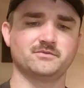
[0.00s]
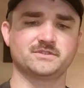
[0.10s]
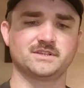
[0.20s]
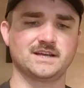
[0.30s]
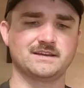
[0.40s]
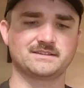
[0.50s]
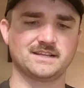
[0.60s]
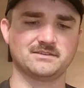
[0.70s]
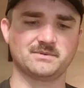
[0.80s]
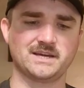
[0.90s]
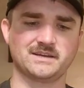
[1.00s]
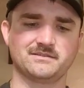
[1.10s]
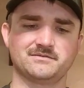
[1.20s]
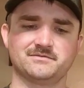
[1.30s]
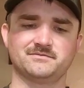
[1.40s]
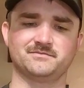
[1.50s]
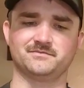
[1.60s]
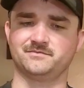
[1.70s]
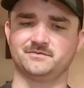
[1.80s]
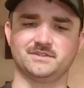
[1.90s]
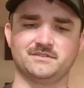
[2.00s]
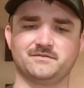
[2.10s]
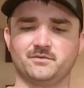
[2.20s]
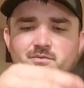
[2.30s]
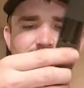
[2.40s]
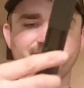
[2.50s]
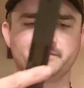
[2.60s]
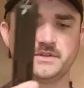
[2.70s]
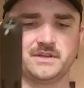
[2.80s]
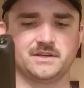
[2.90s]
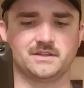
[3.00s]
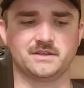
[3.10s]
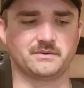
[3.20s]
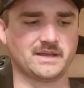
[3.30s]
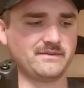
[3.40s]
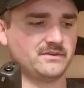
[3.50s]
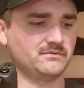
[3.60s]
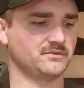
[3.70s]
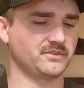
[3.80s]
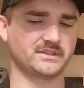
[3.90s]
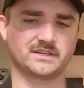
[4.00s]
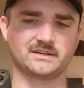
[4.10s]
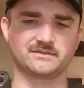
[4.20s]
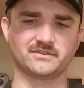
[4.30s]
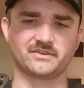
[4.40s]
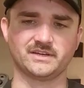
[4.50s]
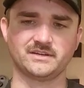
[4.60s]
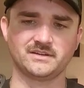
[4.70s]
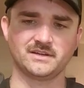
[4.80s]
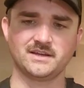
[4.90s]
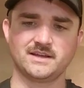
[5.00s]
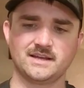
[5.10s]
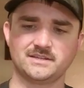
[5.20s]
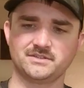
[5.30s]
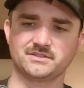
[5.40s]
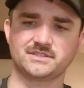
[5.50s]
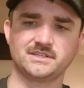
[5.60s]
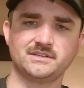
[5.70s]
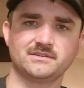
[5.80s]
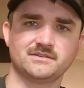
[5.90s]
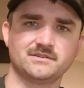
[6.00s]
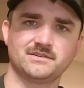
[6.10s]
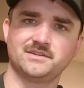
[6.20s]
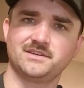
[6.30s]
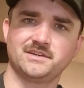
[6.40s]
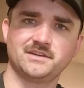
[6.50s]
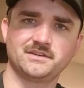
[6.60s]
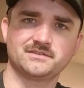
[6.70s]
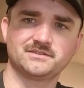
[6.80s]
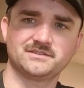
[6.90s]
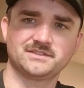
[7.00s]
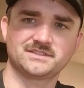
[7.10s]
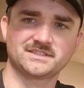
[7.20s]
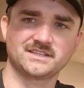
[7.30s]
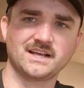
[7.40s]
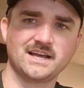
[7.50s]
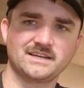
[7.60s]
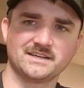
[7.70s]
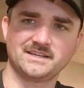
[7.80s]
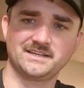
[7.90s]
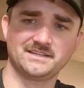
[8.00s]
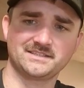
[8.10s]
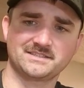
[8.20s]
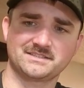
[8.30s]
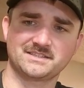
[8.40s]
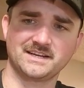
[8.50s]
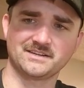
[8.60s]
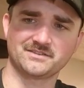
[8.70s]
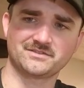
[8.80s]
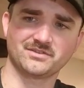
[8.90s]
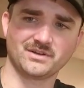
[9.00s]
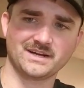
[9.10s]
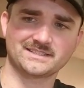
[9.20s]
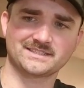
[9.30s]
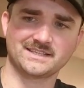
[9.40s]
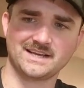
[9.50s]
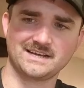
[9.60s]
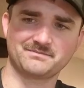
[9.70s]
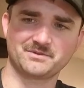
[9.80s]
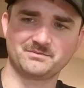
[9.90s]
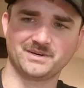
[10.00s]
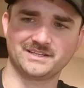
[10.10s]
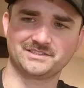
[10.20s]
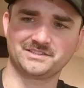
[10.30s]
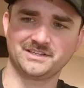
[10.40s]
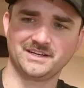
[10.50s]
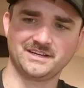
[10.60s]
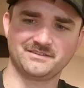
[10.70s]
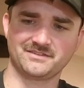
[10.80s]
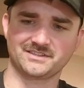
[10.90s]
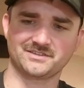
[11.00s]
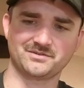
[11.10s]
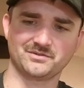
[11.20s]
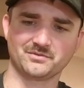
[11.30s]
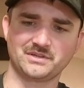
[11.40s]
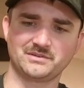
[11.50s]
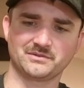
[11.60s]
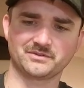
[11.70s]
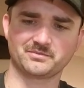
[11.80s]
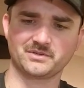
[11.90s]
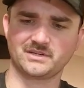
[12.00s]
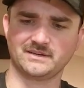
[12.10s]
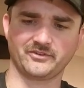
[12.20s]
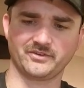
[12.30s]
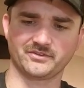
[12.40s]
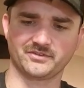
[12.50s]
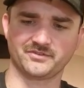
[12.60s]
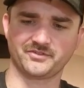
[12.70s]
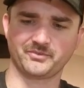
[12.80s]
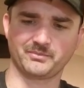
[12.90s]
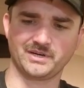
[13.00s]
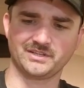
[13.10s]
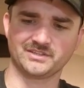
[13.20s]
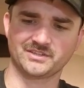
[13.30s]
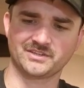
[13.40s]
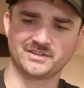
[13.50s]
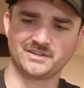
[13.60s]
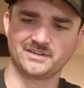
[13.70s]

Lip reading: Slide slightly back. Let it pull. And there we have it. We'll set that off to the side. As you can see, here is the slide. It is standard Glock slide pretty much. Got the dual recoil spring, obviously a little smaller